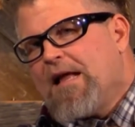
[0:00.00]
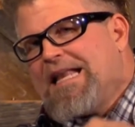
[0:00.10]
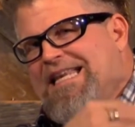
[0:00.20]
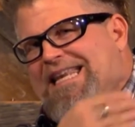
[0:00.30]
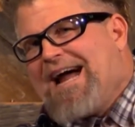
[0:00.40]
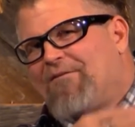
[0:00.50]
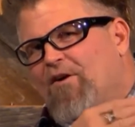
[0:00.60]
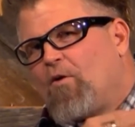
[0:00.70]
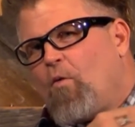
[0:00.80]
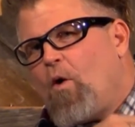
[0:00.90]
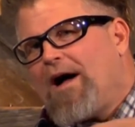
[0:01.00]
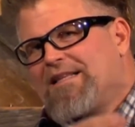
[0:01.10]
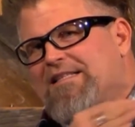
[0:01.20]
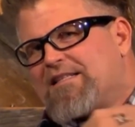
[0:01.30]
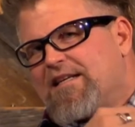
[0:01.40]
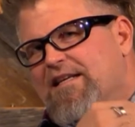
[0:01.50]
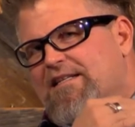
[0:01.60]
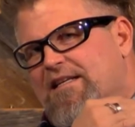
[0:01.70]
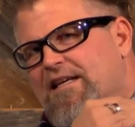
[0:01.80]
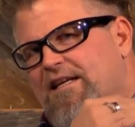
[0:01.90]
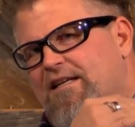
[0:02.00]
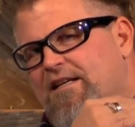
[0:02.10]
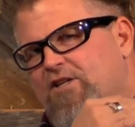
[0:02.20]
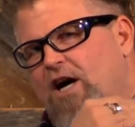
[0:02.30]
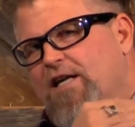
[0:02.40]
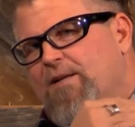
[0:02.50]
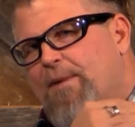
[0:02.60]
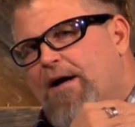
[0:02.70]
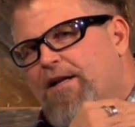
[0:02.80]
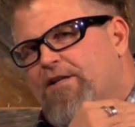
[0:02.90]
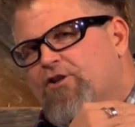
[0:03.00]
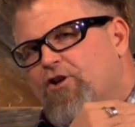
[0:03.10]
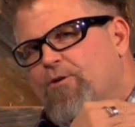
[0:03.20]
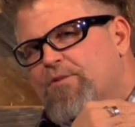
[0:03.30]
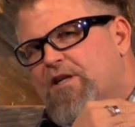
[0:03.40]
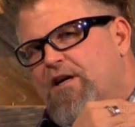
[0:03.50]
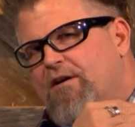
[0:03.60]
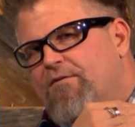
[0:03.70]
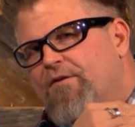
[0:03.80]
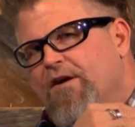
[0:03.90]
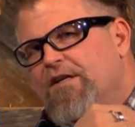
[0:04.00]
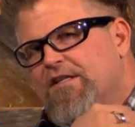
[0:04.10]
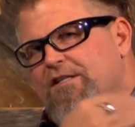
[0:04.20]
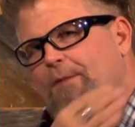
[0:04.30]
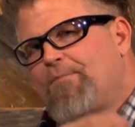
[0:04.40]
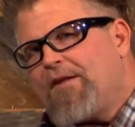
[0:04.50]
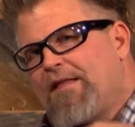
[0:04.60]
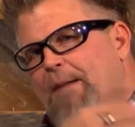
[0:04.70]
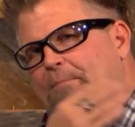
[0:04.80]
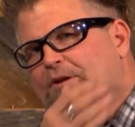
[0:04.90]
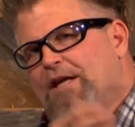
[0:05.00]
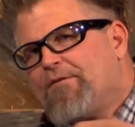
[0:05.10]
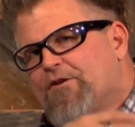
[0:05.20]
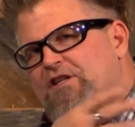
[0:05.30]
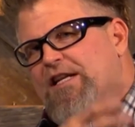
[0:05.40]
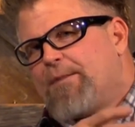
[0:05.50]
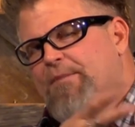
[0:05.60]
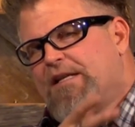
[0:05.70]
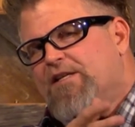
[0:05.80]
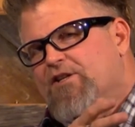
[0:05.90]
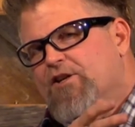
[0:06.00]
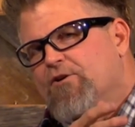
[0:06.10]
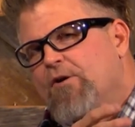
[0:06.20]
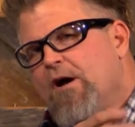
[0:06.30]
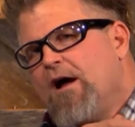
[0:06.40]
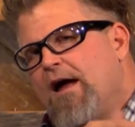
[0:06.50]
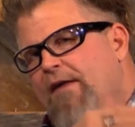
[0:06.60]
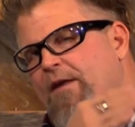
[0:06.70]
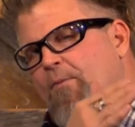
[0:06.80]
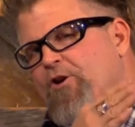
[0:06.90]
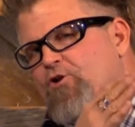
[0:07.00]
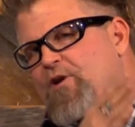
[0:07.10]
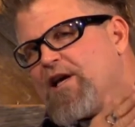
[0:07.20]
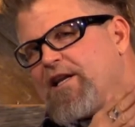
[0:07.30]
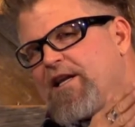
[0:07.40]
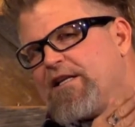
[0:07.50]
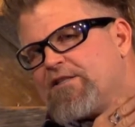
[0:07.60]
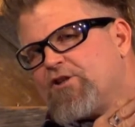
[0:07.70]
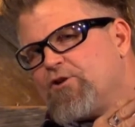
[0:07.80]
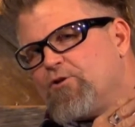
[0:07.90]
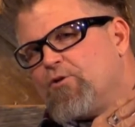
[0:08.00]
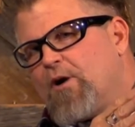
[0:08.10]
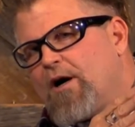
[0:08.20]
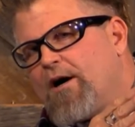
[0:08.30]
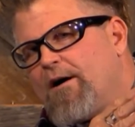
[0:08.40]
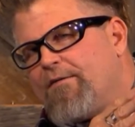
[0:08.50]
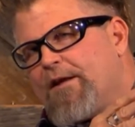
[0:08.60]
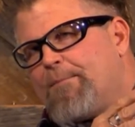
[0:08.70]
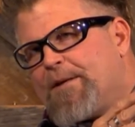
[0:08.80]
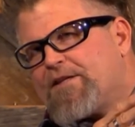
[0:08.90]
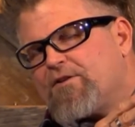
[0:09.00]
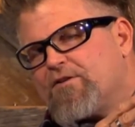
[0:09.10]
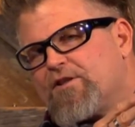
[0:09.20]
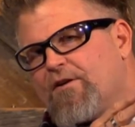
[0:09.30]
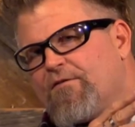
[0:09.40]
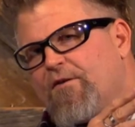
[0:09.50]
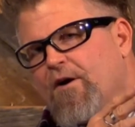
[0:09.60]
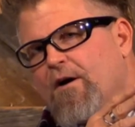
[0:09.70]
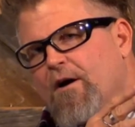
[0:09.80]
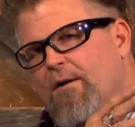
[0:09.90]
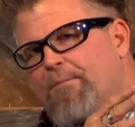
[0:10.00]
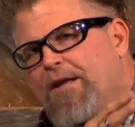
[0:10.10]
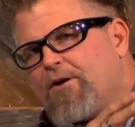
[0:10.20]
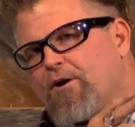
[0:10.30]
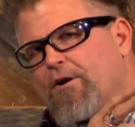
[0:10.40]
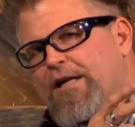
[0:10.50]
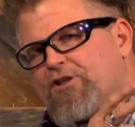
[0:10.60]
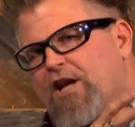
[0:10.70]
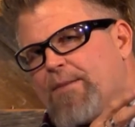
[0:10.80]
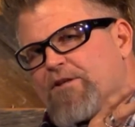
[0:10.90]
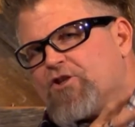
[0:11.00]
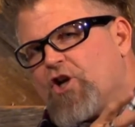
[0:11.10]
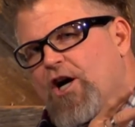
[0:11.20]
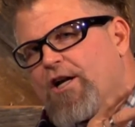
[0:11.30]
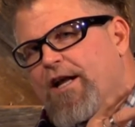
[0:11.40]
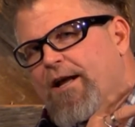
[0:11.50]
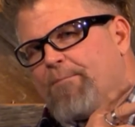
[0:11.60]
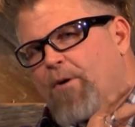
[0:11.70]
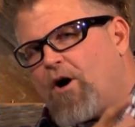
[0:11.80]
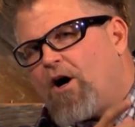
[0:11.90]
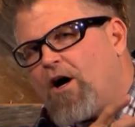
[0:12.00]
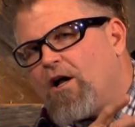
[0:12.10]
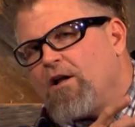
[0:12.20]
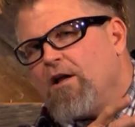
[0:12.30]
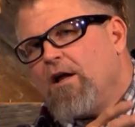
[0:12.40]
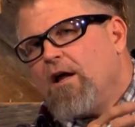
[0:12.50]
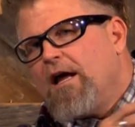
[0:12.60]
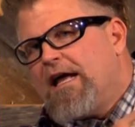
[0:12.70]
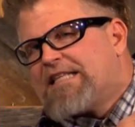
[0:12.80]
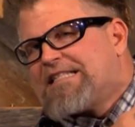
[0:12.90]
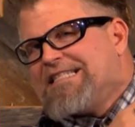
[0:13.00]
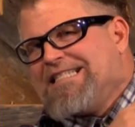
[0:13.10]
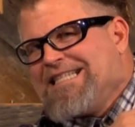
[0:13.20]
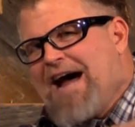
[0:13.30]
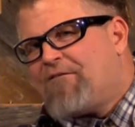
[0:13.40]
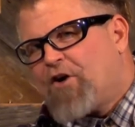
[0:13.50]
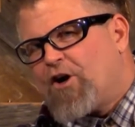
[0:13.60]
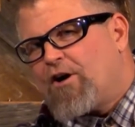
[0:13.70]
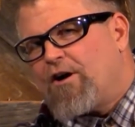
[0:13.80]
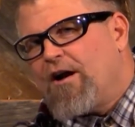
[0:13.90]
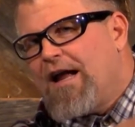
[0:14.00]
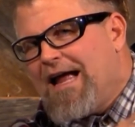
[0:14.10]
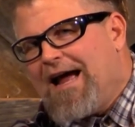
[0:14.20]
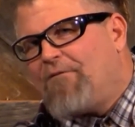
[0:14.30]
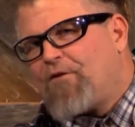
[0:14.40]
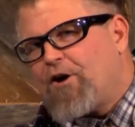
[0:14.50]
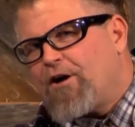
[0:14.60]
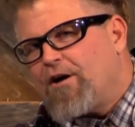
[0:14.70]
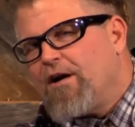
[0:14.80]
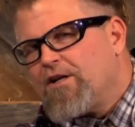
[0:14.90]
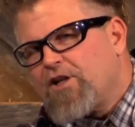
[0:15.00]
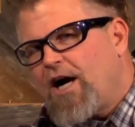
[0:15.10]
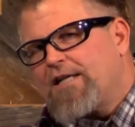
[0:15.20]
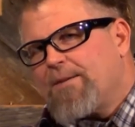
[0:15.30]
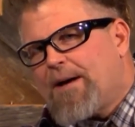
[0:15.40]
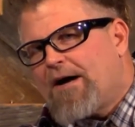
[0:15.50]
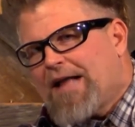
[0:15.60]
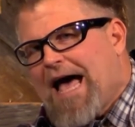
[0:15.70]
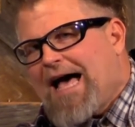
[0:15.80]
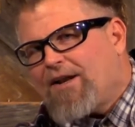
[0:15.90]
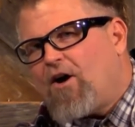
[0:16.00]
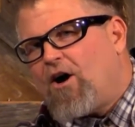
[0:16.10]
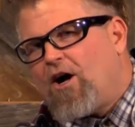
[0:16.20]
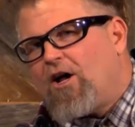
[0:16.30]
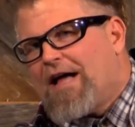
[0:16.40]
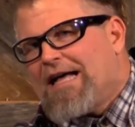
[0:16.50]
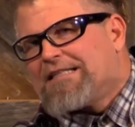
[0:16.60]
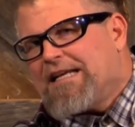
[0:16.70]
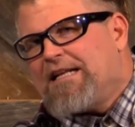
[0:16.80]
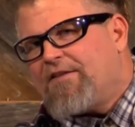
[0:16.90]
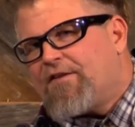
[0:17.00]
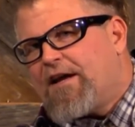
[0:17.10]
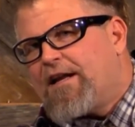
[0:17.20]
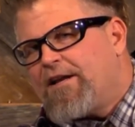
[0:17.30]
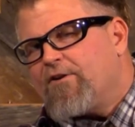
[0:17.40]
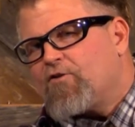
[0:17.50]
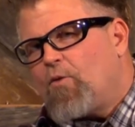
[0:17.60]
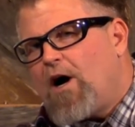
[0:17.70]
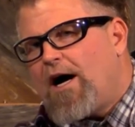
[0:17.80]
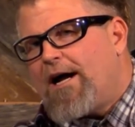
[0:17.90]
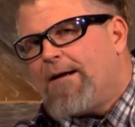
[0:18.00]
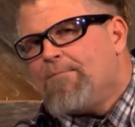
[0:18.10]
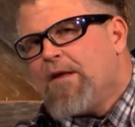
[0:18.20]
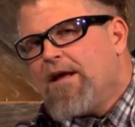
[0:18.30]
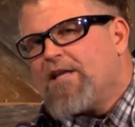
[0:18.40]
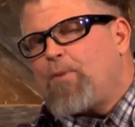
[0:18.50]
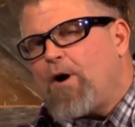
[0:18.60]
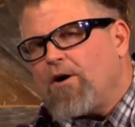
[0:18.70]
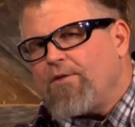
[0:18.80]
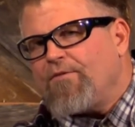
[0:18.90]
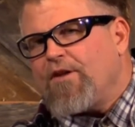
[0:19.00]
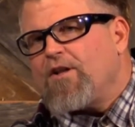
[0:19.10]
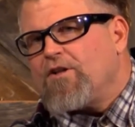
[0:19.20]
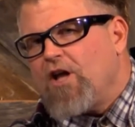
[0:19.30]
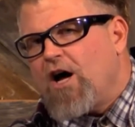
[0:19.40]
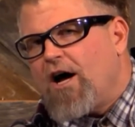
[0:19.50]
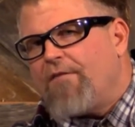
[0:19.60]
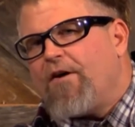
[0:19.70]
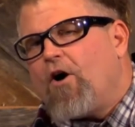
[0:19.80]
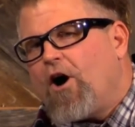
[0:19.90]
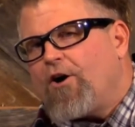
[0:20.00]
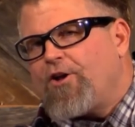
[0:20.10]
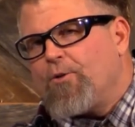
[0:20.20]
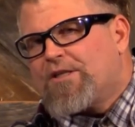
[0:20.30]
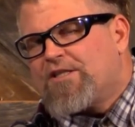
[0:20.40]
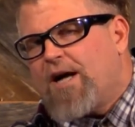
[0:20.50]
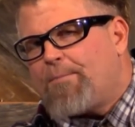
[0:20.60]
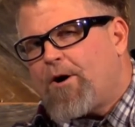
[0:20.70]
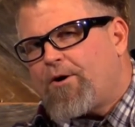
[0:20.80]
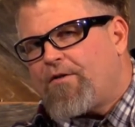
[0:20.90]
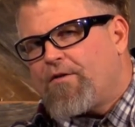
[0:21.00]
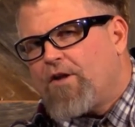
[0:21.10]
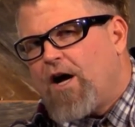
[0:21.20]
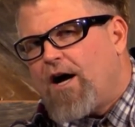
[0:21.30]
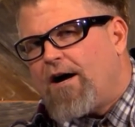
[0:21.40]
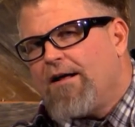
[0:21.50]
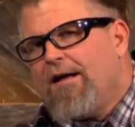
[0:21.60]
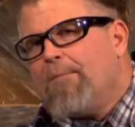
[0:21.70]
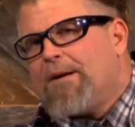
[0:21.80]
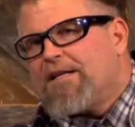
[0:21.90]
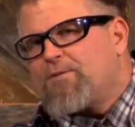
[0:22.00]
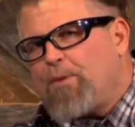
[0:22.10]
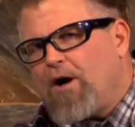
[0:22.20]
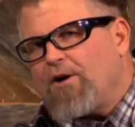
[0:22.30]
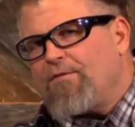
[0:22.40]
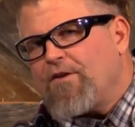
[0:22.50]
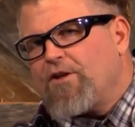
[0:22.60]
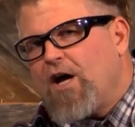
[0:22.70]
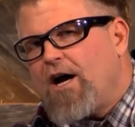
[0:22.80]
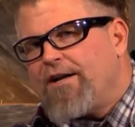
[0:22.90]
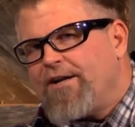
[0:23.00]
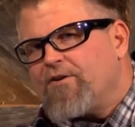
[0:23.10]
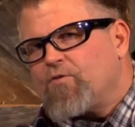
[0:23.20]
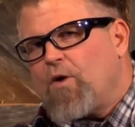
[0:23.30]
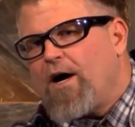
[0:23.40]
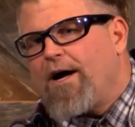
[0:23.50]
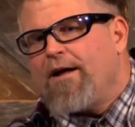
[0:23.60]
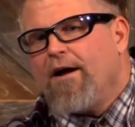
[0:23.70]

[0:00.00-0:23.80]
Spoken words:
Never once is it talked about in terms of something that believers in him need to do. And then when you get into the epistles of Peter and James and John and Paul, it's never, ever talked about at all as anything. And here's why. It's part of the law. They'll argue it's not part of the law, but it's part of the law. And here's why,